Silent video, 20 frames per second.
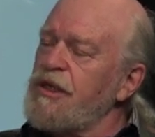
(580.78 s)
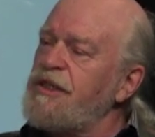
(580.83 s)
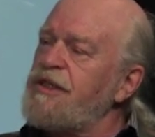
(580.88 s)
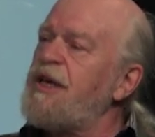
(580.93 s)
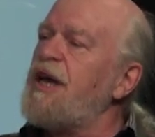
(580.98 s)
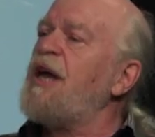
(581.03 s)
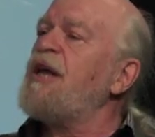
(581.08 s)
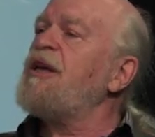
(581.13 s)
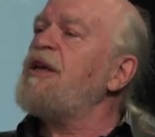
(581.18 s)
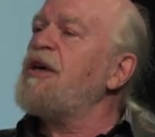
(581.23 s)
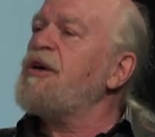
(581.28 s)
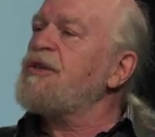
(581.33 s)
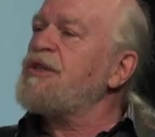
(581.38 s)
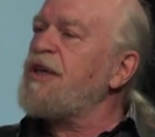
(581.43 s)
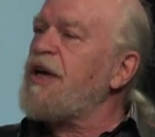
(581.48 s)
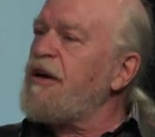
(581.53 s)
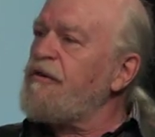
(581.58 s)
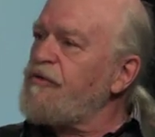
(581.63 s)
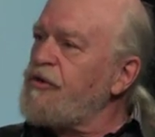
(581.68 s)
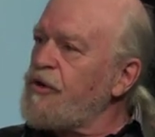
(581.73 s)
10 years
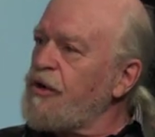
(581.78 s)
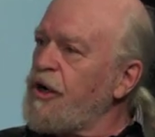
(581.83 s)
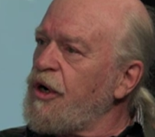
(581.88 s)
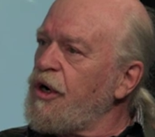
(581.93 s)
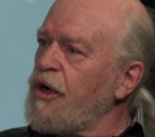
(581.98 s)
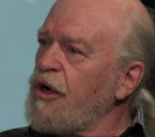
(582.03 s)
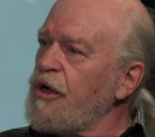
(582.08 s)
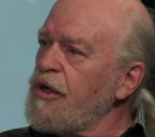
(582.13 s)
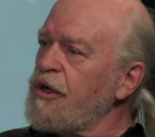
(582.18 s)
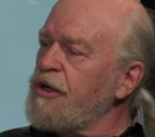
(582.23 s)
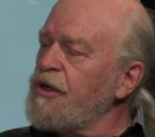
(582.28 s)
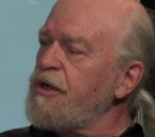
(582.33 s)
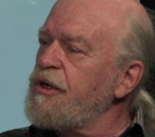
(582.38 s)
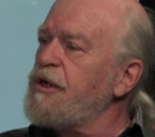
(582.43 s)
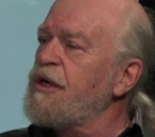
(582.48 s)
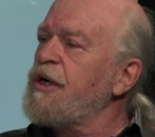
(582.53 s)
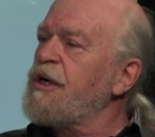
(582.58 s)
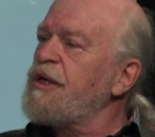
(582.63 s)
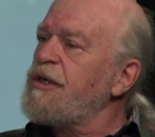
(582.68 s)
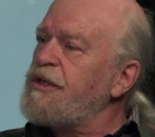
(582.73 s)
after Holland,
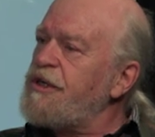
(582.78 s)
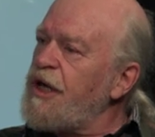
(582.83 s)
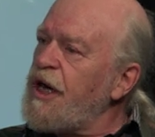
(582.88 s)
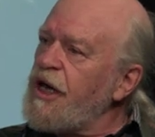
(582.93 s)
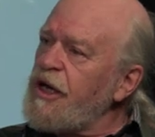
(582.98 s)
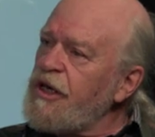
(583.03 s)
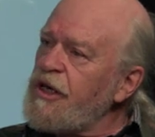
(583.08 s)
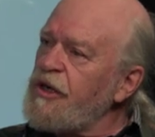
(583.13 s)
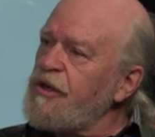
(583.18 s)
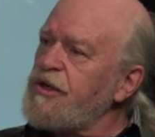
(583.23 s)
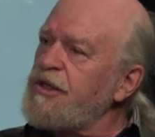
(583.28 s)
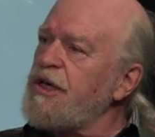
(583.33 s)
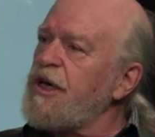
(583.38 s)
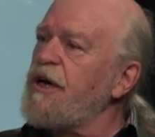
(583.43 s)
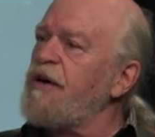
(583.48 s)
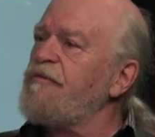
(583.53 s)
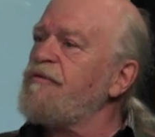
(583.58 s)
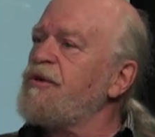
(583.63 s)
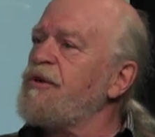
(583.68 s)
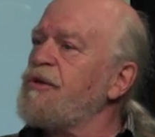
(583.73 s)
10 years
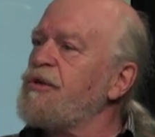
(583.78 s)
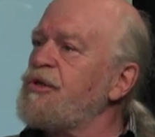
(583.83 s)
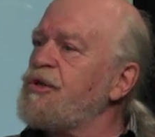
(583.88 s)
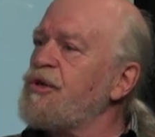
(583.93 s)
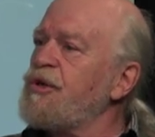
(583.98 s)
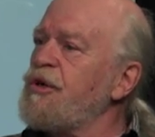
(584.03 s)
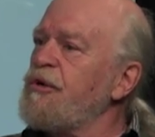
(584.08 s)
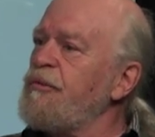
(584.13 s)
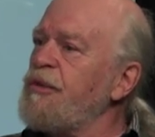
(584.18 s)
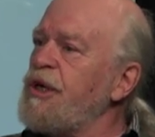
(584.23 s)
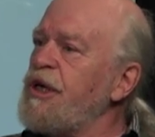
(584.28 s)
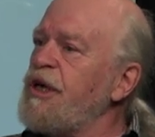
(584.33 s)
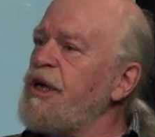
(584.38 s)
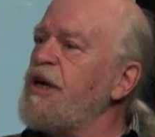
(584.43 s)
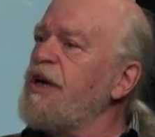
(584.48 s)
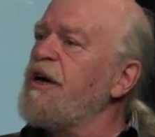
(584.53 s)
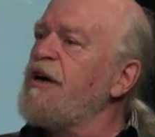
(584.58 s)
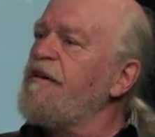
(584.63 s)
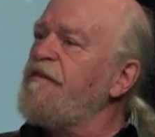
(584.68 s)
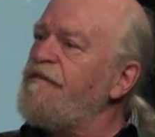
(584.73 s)
after Germany,
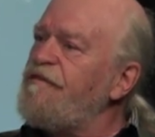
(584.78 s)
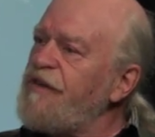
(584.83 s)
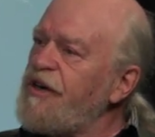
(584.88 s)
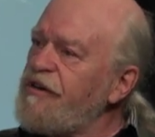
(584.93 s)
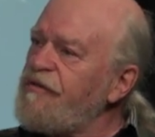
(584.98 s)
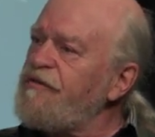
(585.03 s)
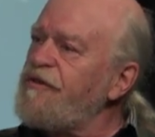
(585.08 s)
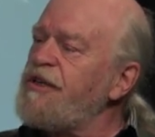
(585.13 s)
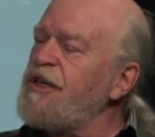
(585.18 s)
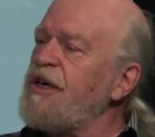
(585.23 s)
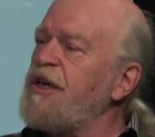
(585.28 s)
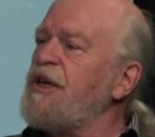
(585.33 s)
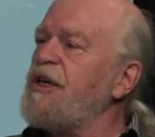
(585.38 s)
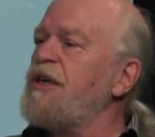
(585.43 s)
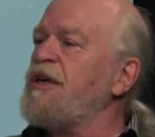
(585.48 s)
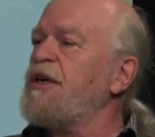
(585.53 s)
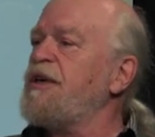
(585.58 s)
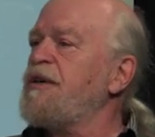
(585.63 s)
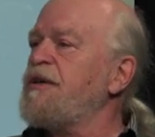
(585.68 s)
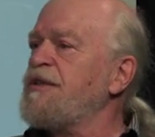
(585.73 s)
15
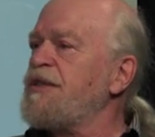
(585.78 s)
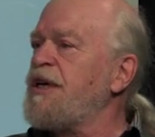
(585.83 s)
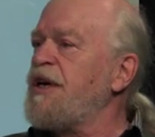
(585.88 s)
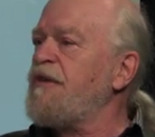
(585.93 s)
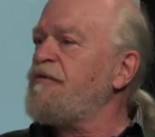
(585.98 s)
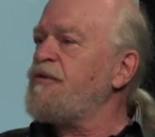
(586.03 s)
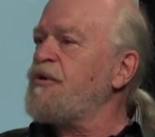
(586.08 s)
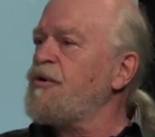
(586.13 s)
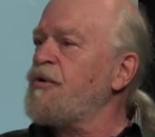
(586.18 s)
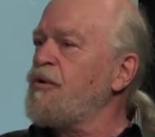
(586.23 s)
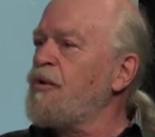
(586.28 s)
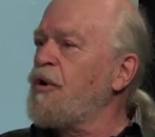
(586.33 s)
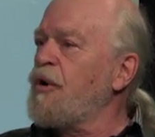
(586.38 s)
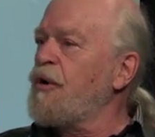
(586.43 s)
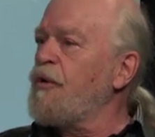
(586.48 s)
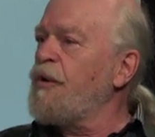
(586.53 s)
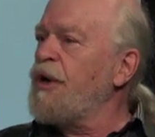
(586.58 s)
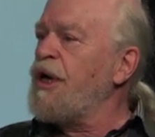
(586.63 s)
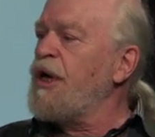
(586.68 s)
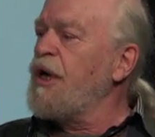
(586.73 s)
years after
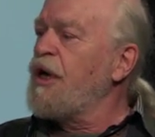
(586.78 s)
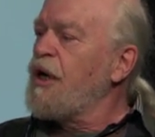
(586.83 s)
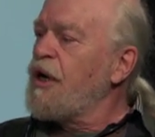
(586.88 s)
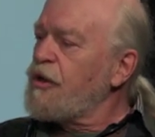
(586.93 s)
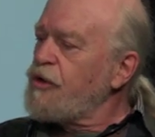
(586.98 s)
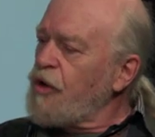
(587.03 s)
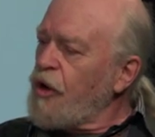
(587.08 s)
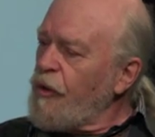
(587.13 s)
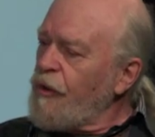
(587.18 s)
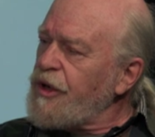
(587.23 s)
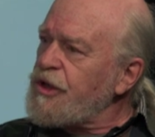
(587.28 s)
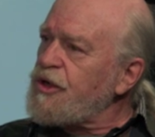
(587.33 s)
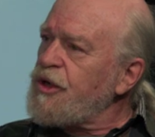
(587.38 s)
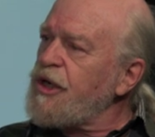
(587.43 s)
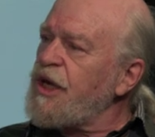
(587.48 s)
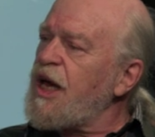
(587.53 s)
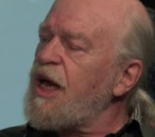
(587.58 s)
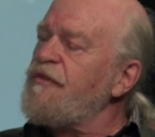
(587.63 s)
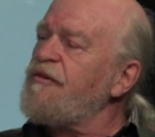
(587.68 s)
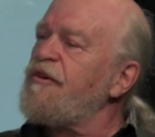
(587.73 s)
Norway. Norway's
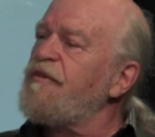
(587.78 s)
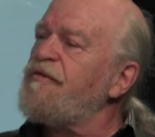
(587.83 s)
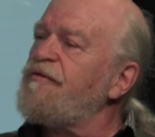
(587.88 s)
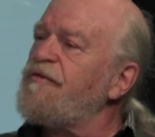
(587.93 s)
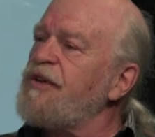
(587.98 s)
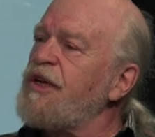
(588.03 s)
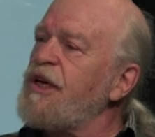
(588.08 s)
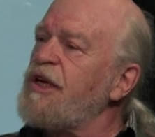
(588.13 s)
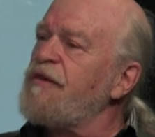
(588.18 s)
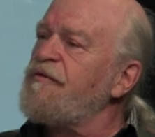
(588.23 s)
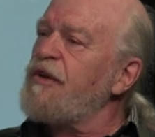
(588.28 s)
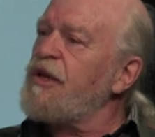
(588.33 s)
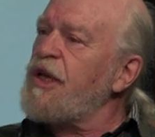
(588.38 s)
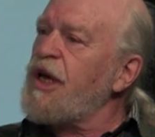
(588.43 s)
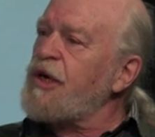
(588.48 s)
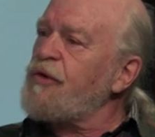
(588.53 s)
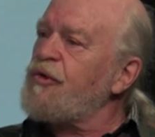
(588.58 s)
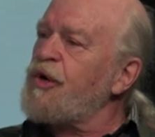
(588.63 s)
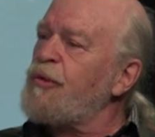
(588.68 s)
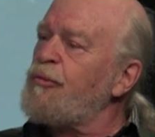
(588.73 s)
going to have a fleet of
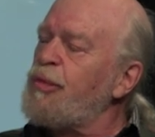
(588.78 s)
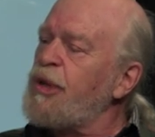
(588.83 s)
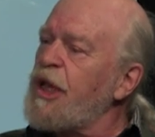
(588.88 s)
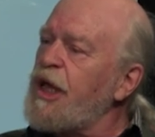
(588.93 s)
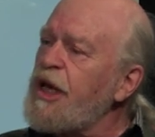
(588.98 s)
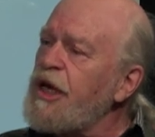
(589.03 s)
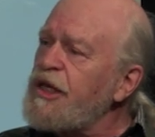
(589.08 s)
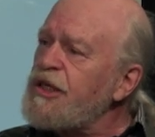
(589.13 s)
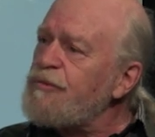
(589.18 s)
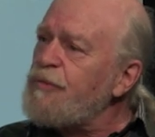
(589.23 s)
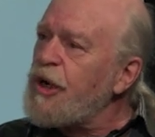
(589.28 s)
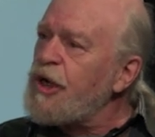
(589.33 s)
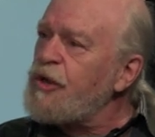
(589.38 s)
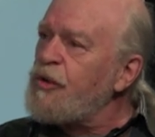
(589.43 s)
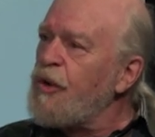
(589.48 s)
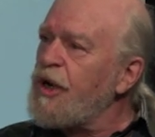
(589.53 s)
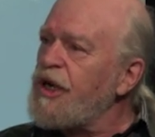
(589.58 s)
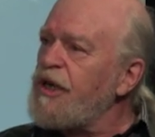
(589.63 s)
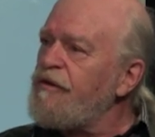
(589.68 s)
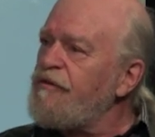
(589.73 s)
electric planes by
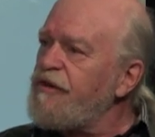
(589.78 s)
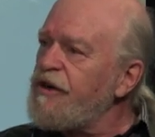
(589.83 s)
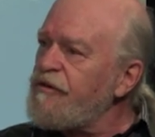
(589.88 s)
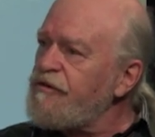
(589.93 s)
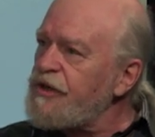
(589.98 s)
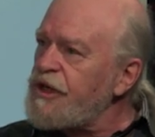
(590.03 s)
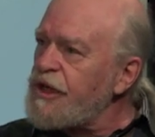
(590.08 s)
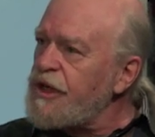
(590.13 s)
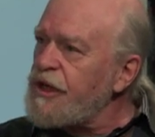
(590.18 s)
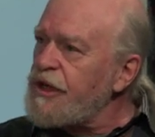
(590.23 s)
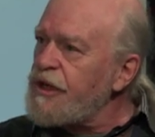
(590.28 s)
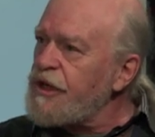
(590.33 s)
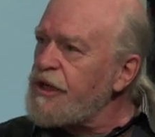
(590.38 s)
2050.